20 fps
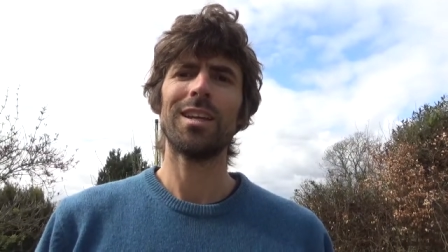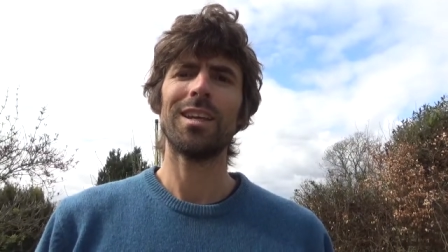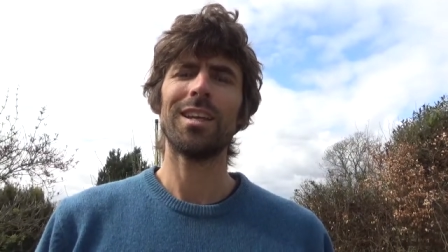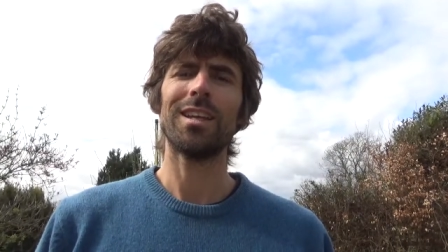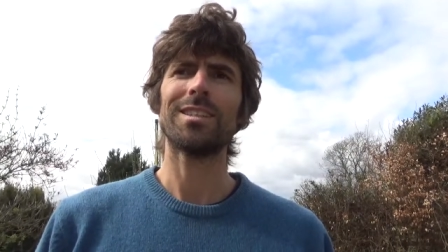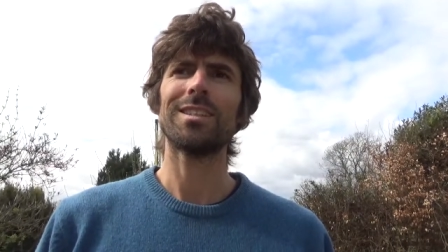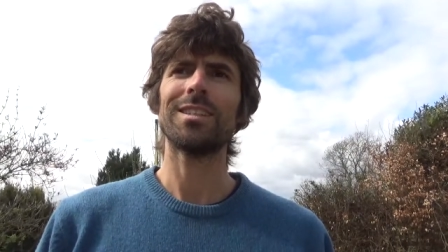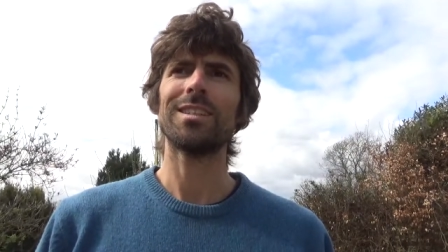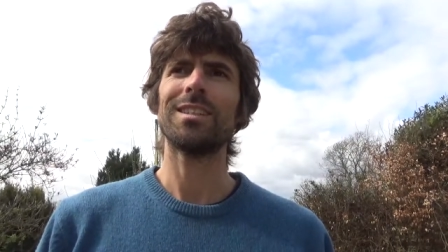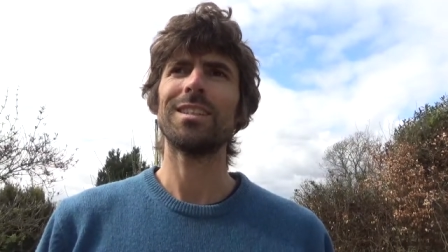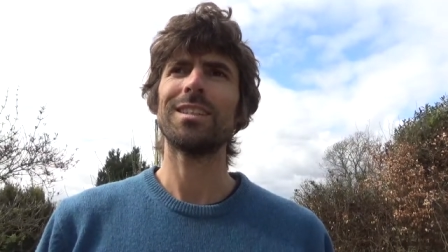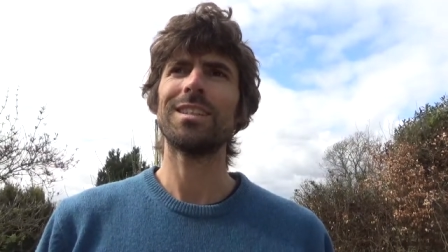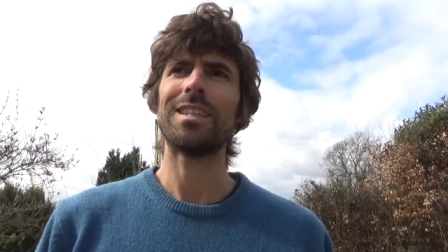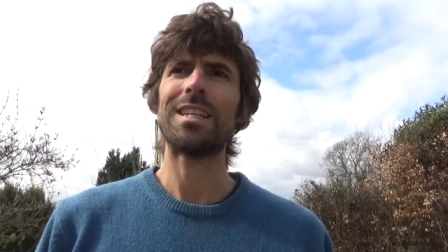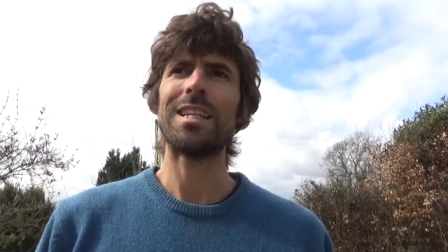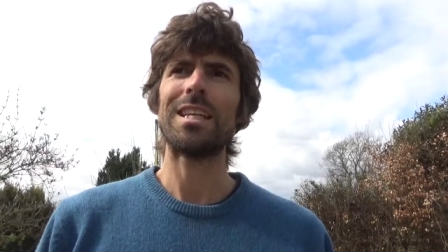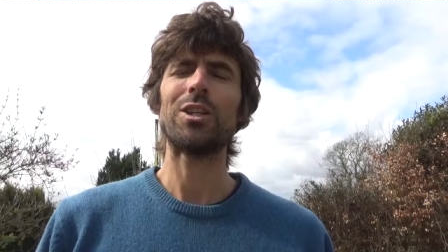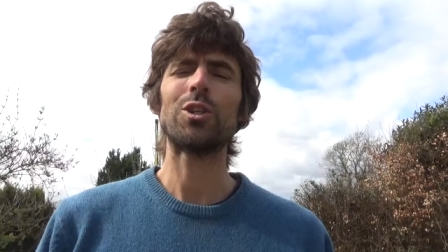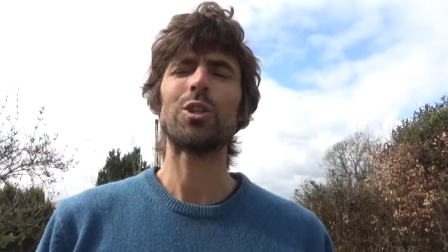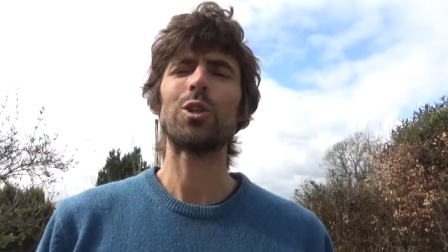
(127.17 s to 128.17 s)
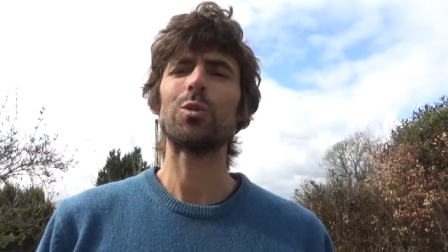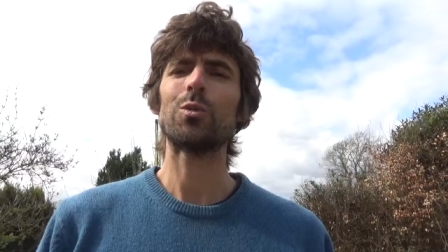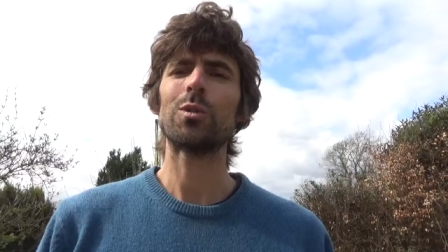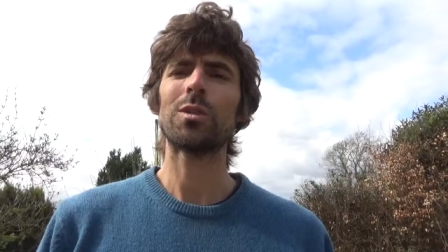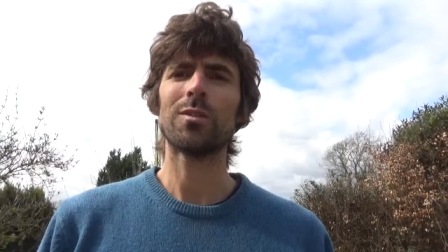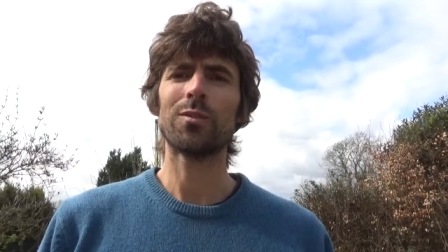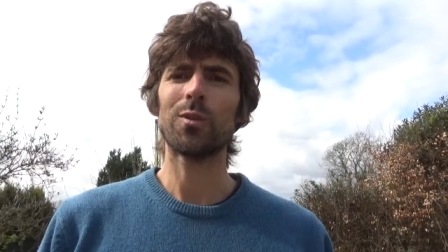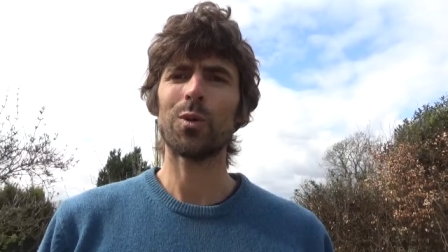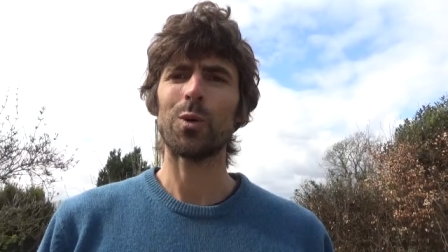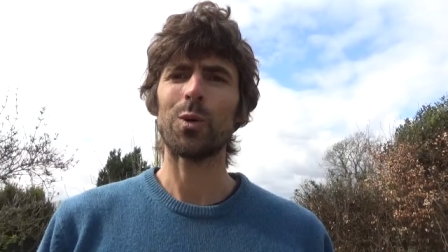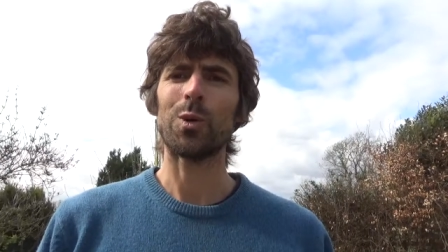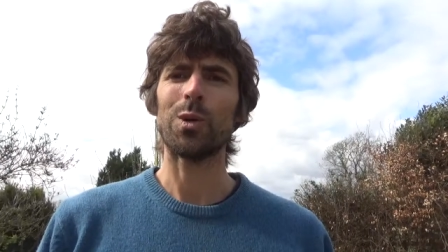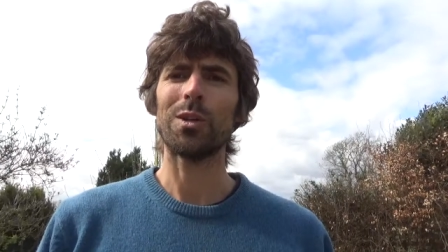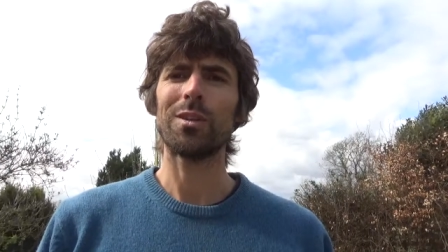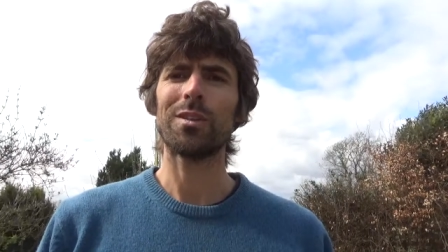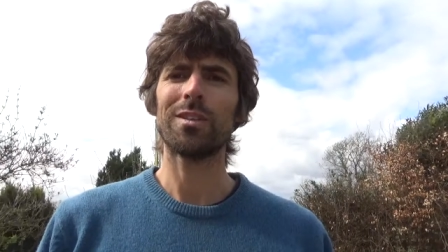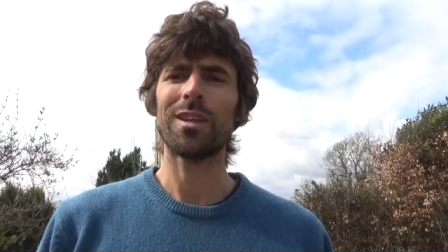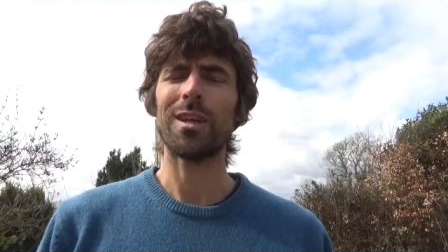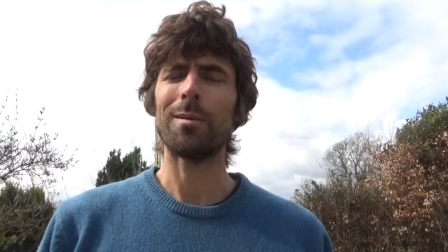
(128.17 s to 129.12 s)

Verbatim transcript: it issues forth,